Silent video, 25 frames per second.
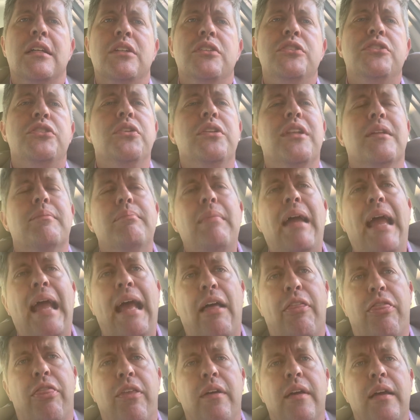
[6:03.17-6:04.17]
Do the
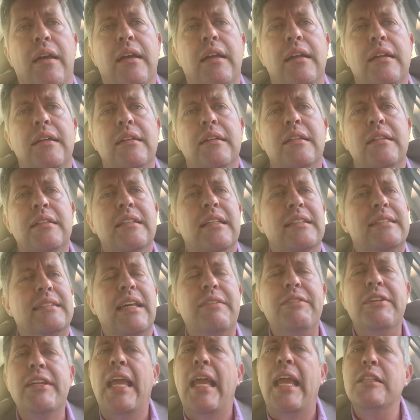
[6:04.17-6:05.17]
math. The
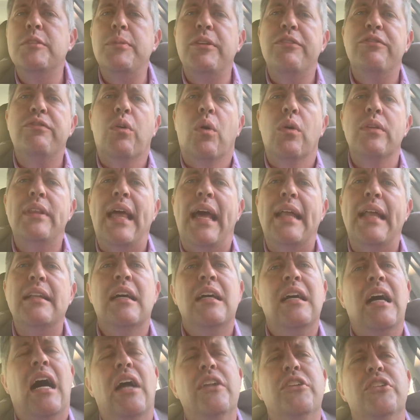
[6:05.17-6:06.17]
7 games before that,
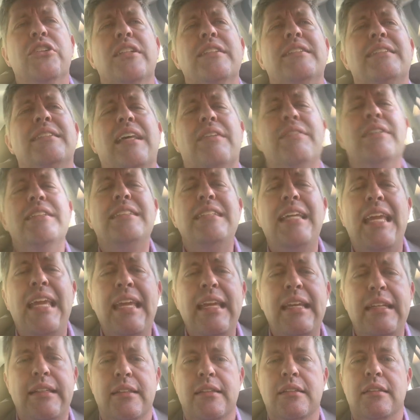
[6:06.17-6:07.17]

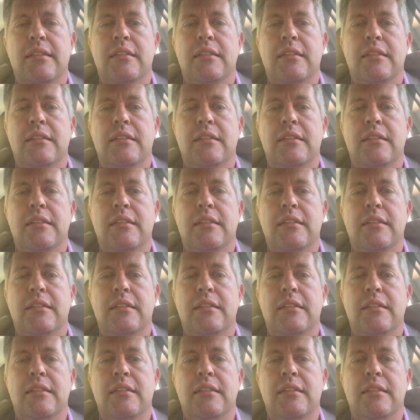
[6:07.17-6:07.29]
117.